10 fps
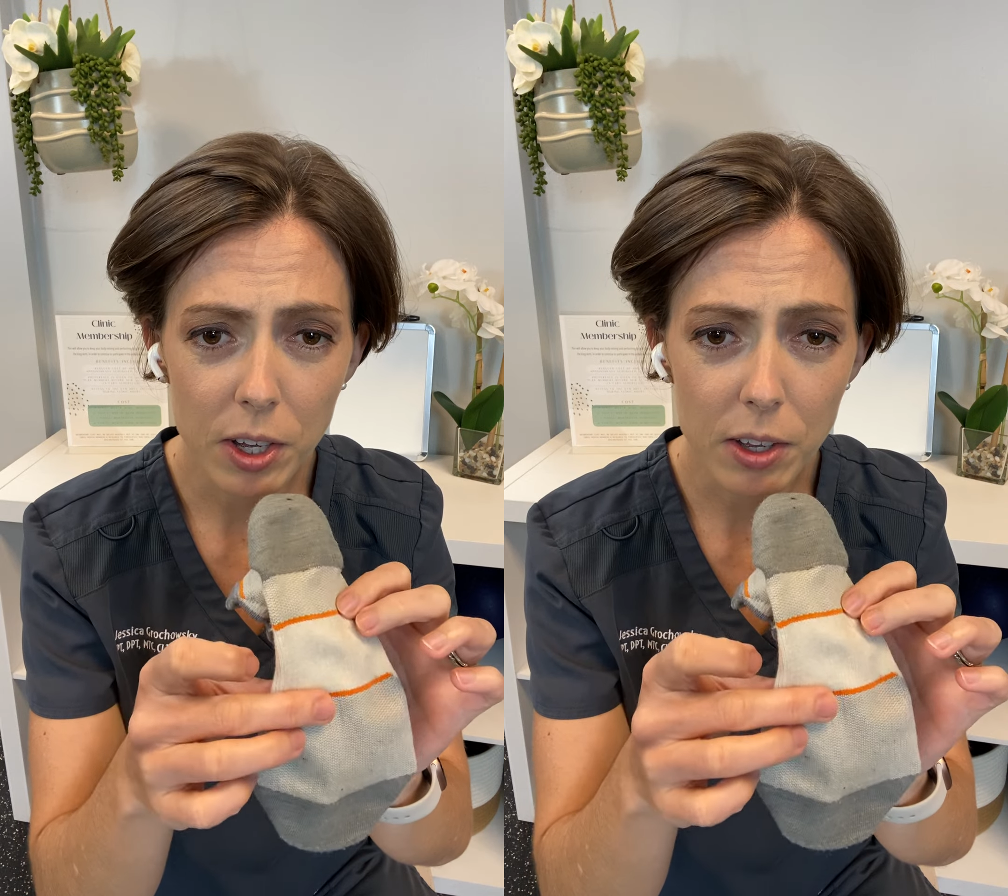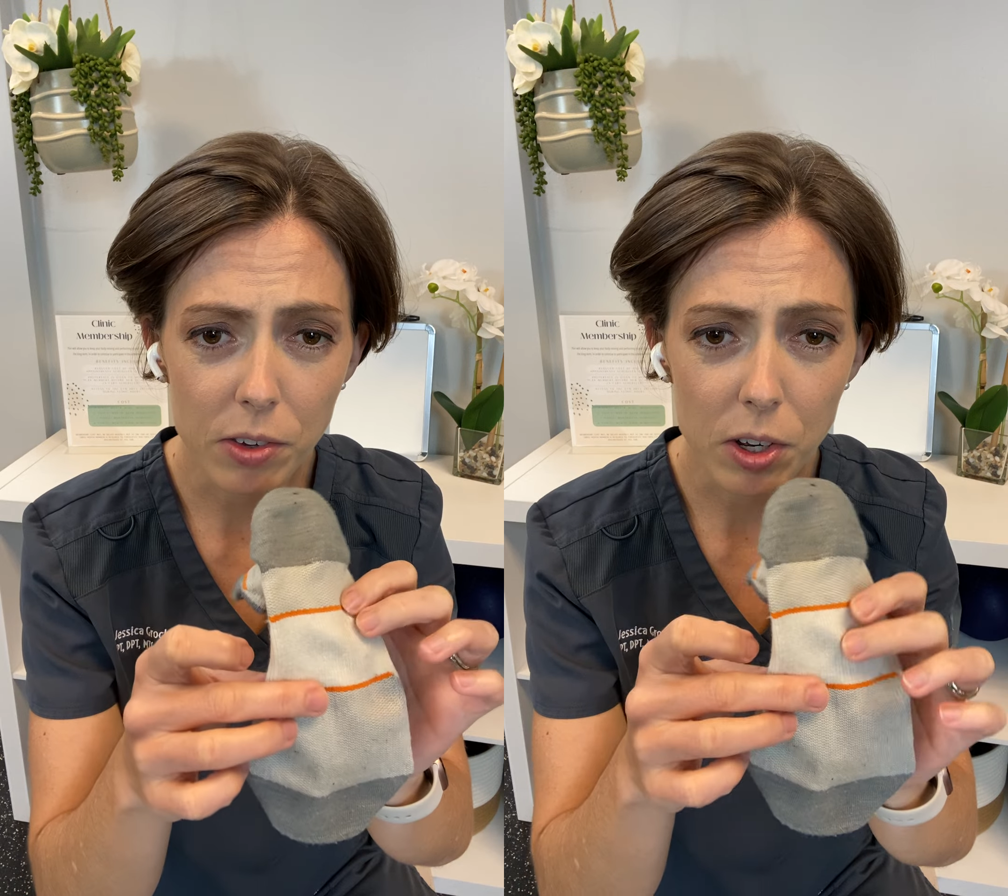
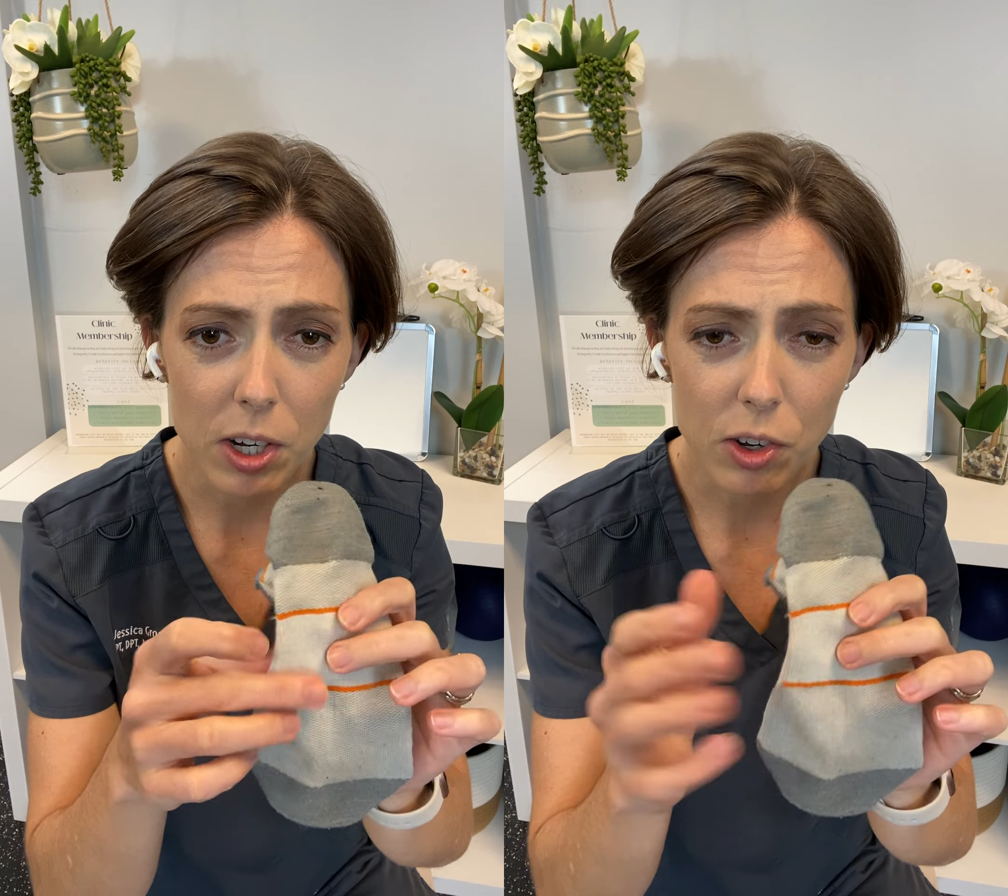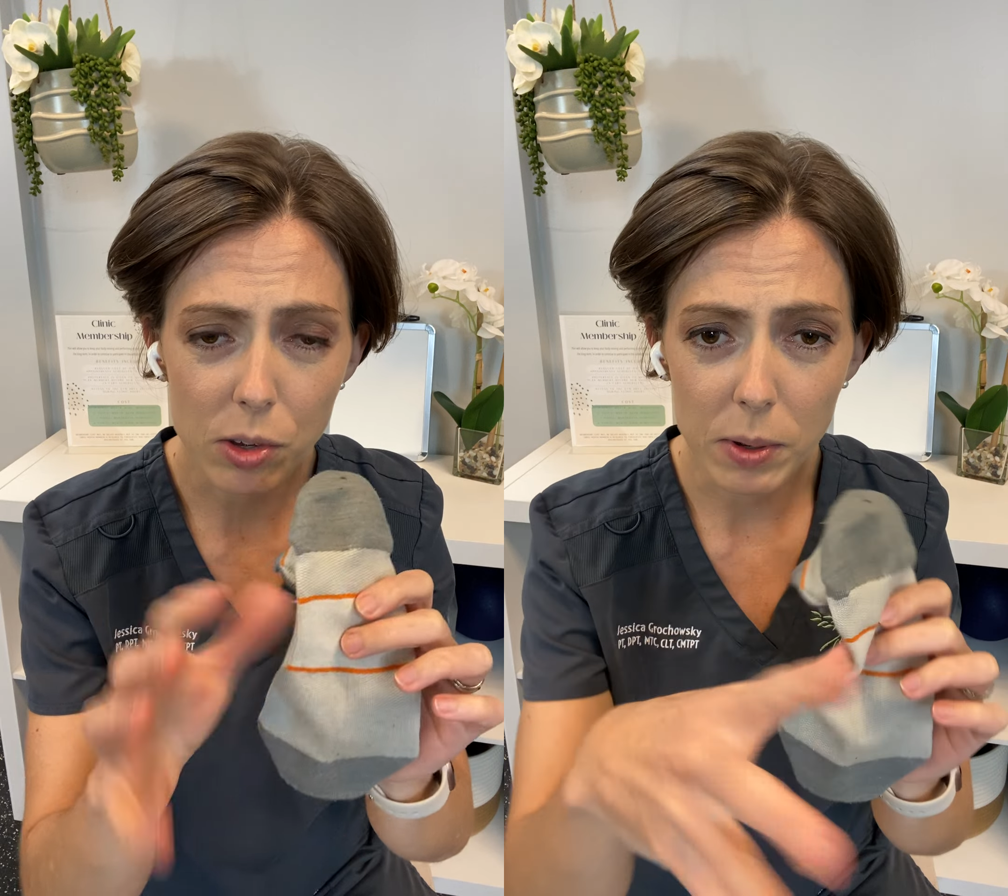is
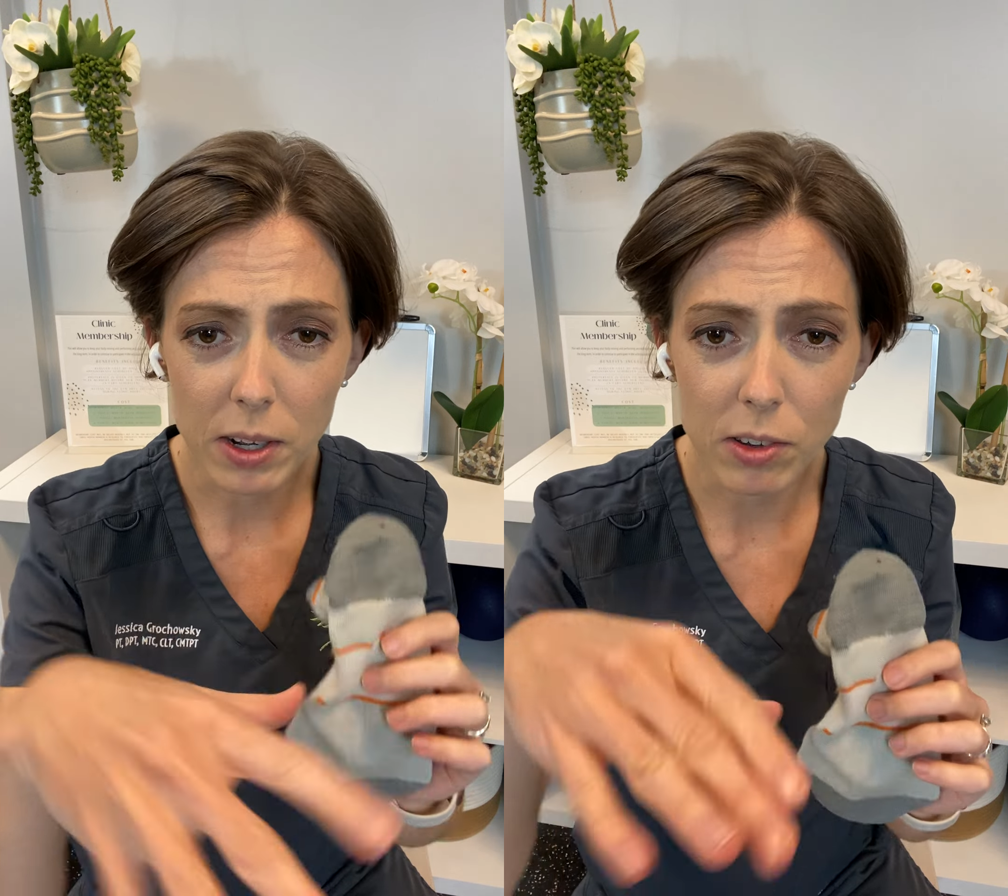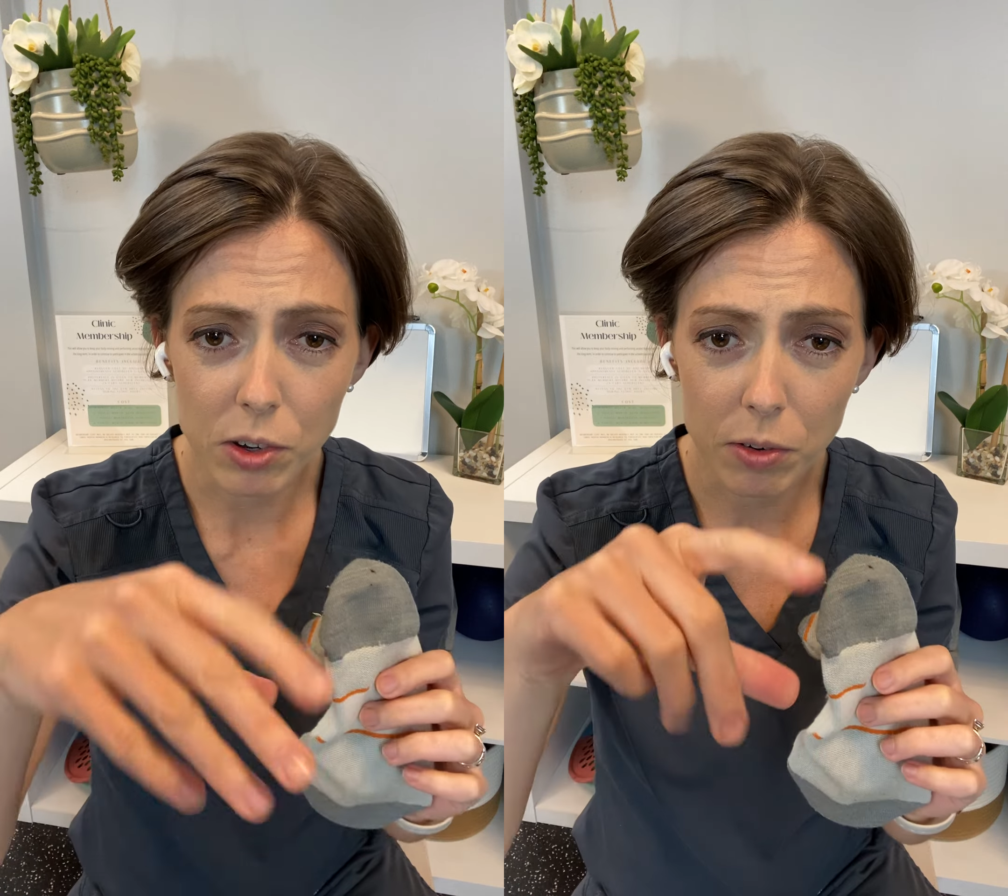good just
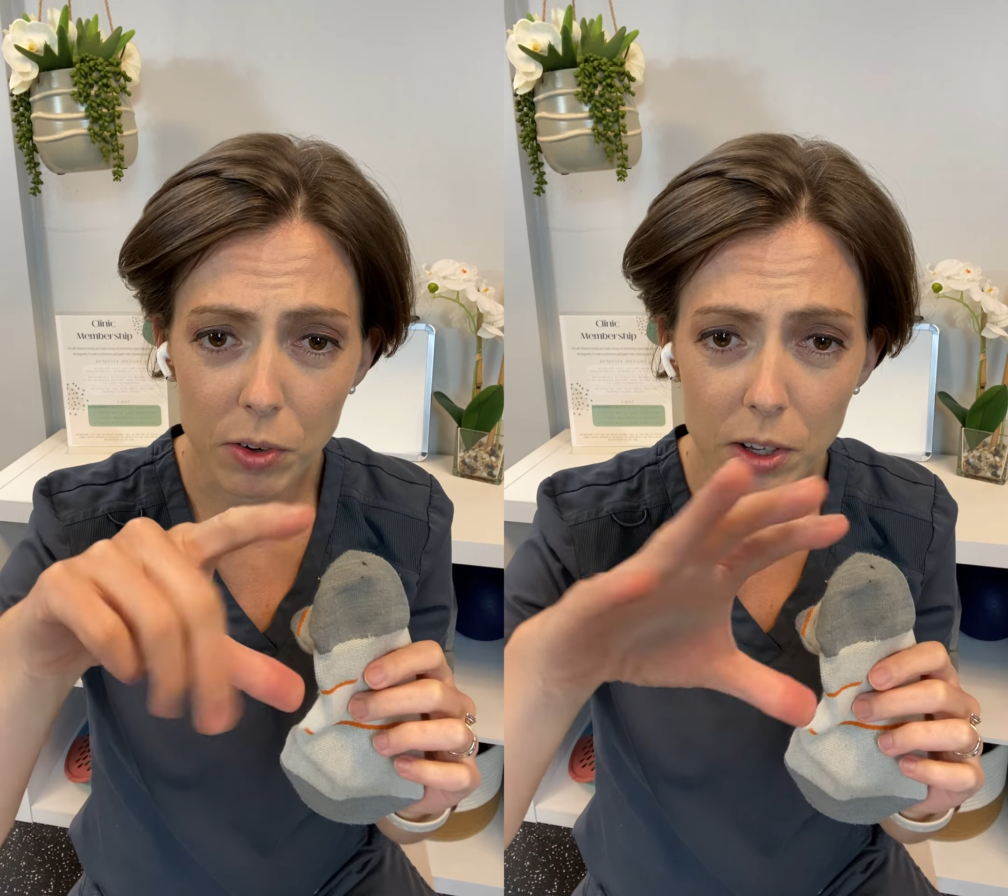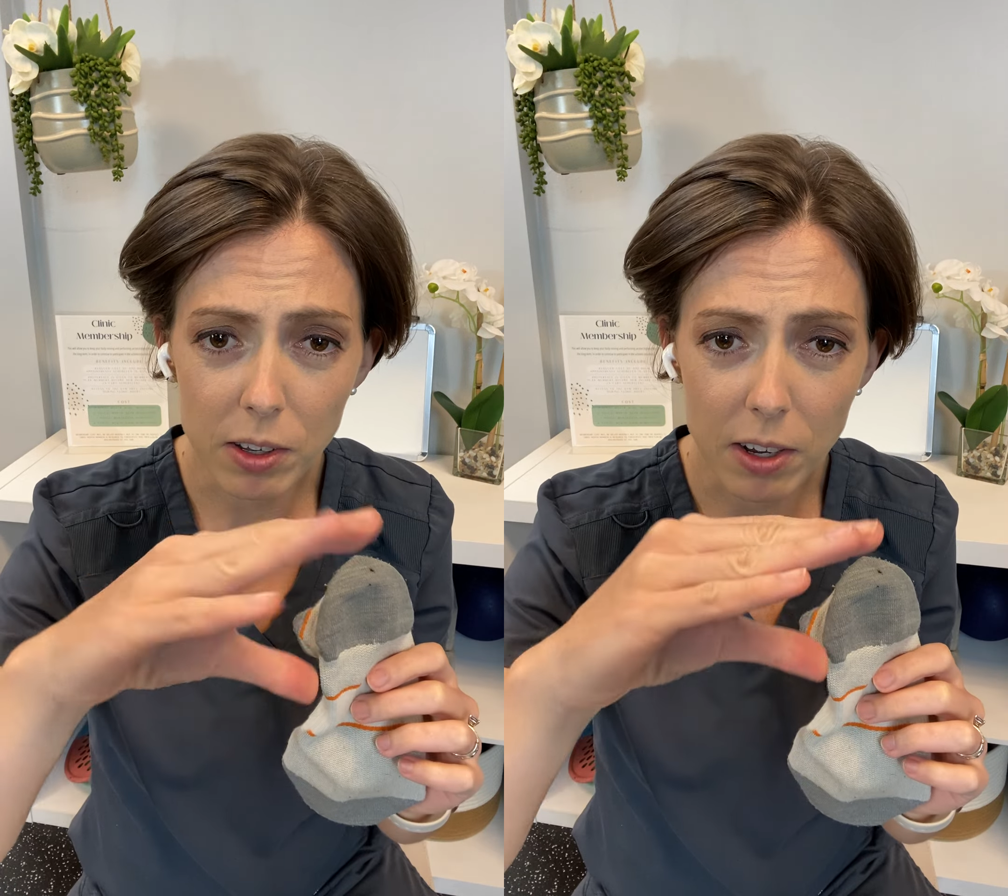because your
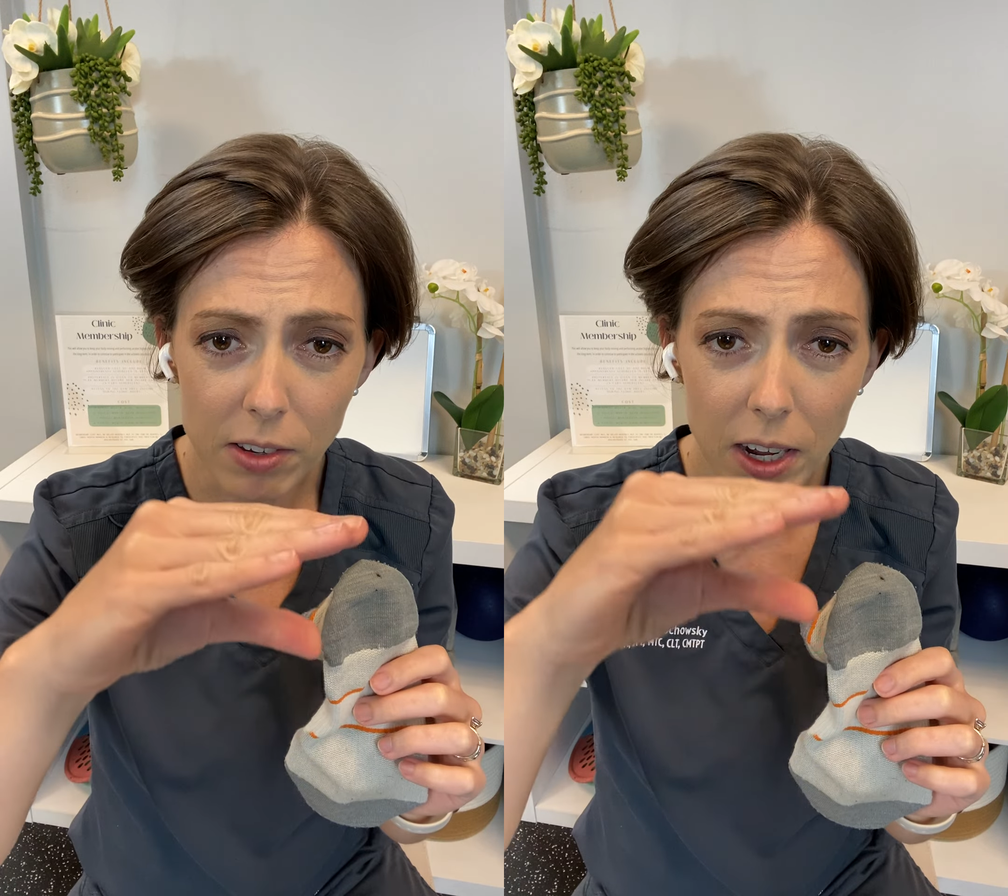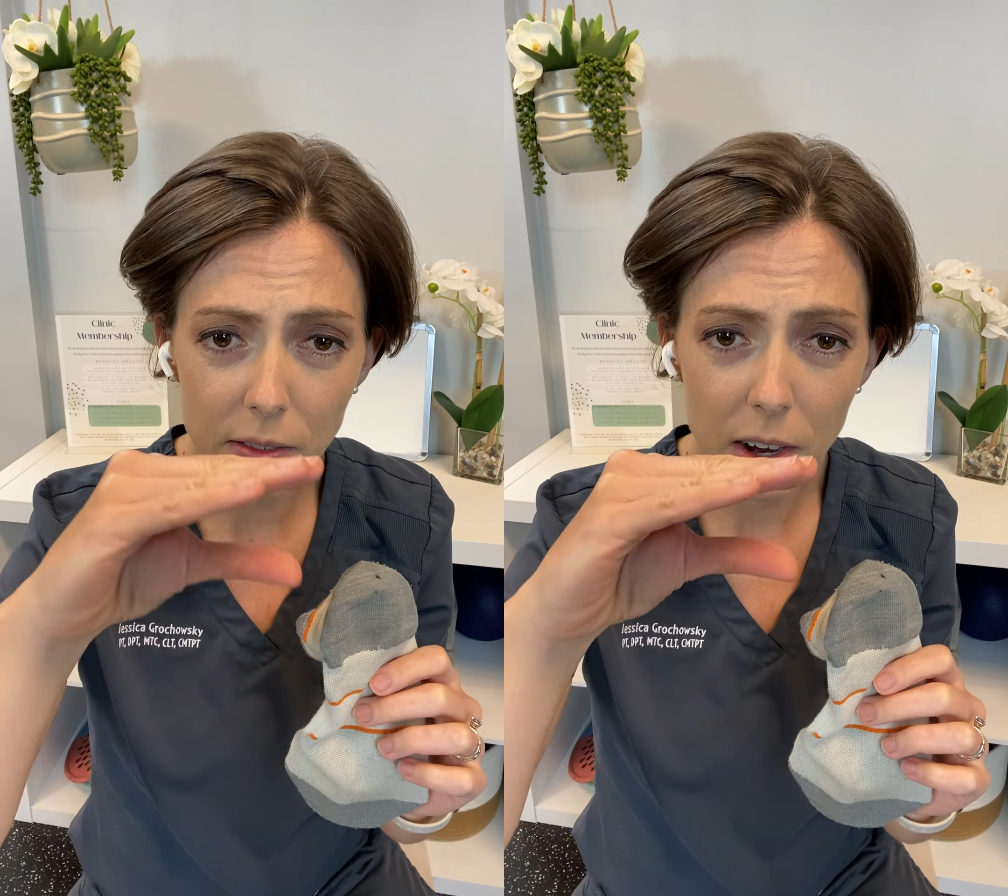foot does
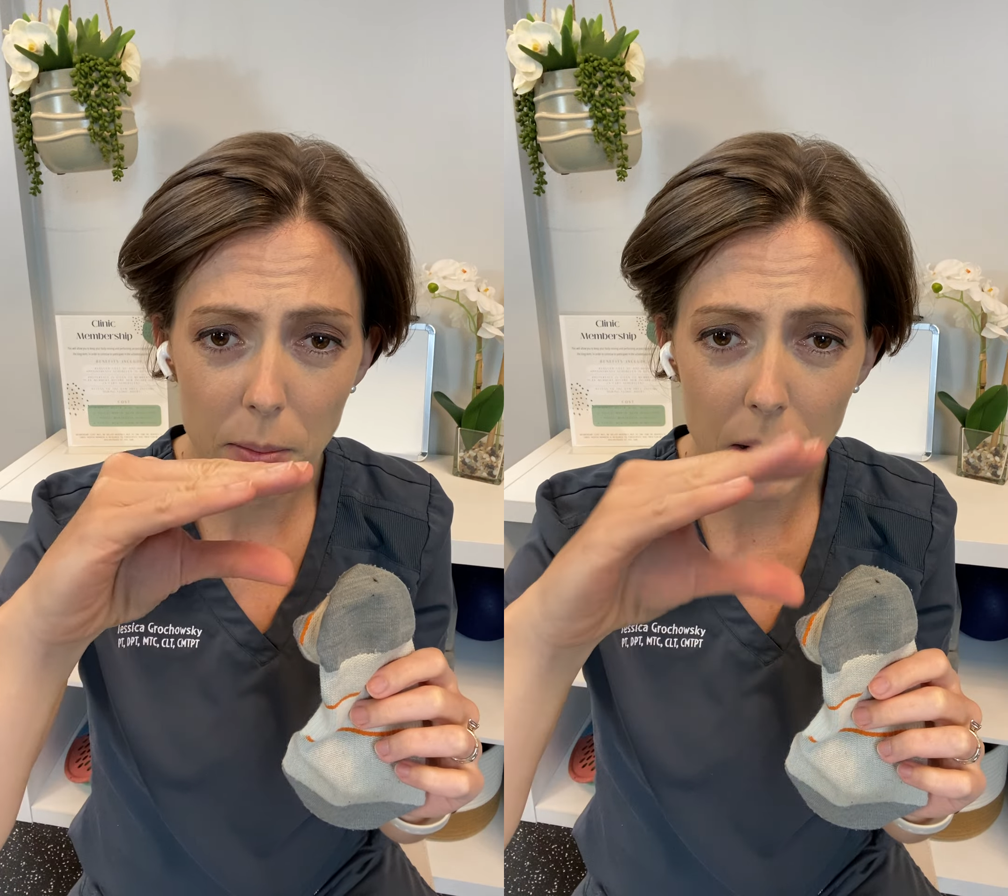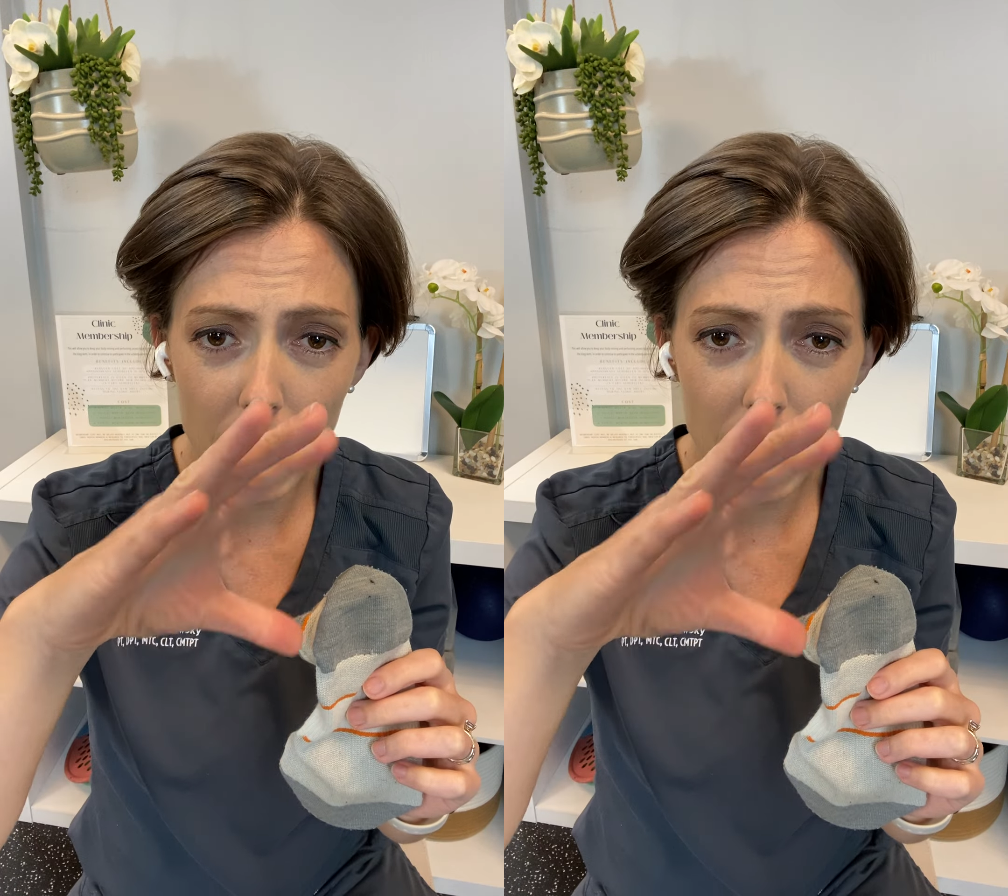kind of come